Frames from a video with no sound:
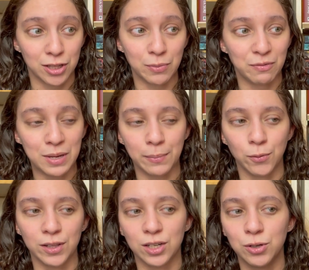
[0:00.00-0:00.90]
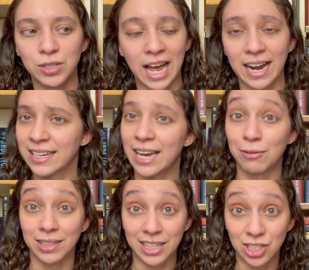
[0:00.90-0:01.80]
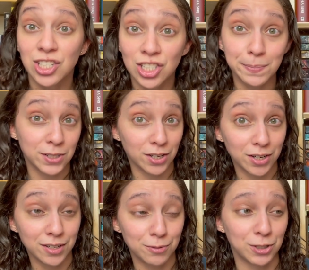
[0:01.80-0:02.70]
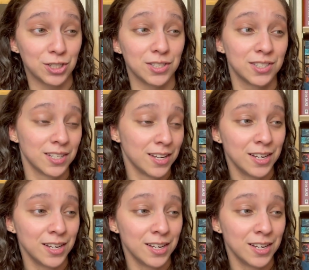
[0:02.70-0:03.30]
And we have people with new tech and relationship to Earth, which is,